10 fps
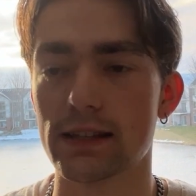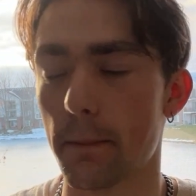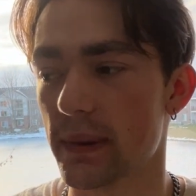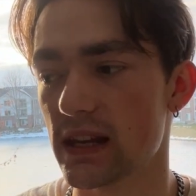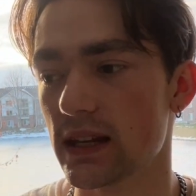
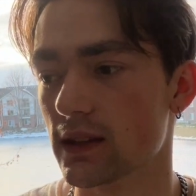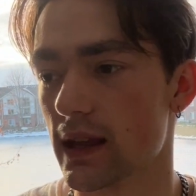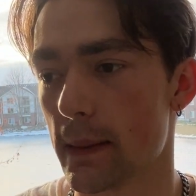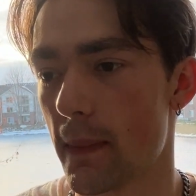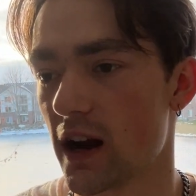compete in
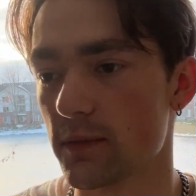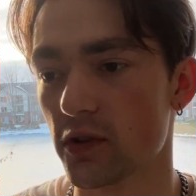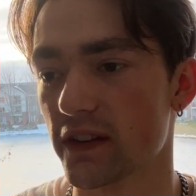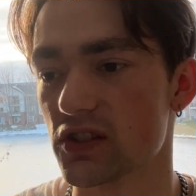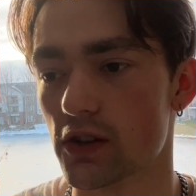like
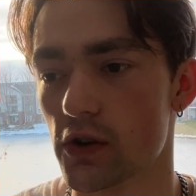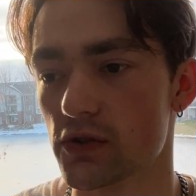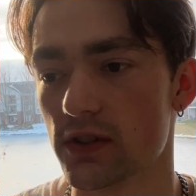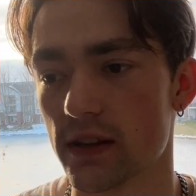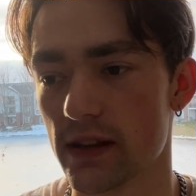bodybuilding shows
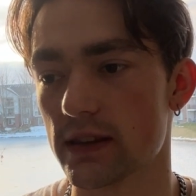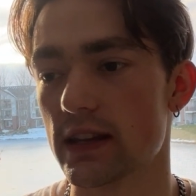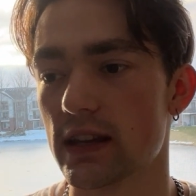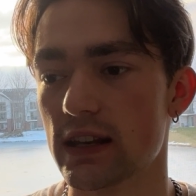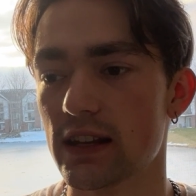so that they
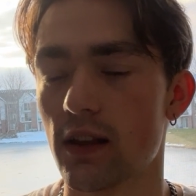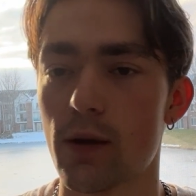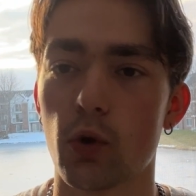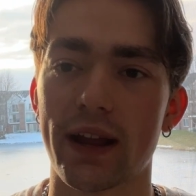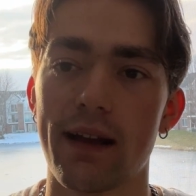can eat a lot
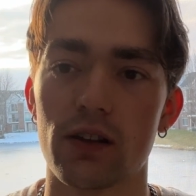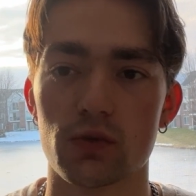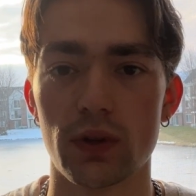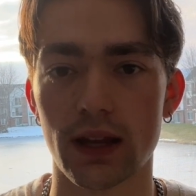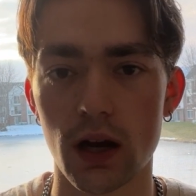more calories
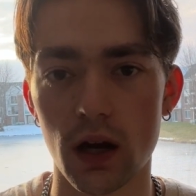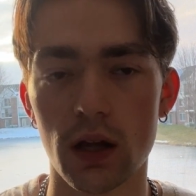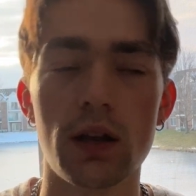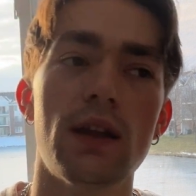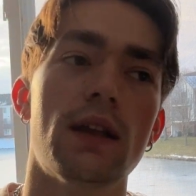when they
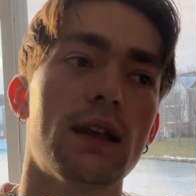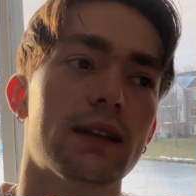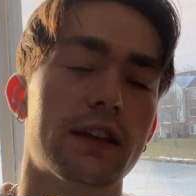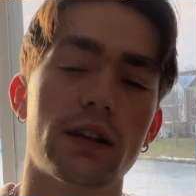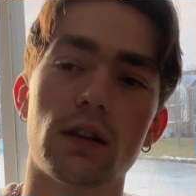cut,
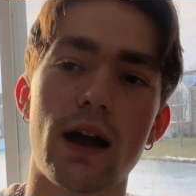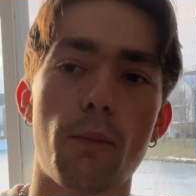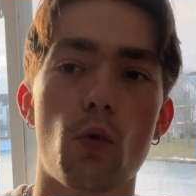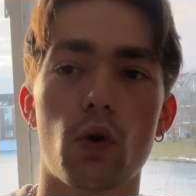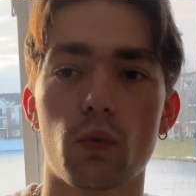get a lot
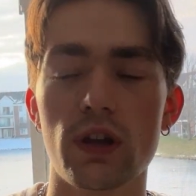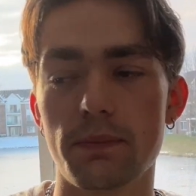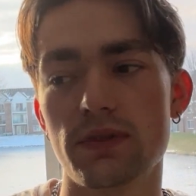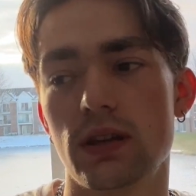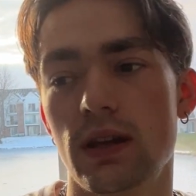more
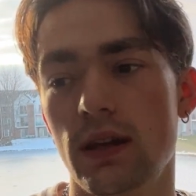ripped,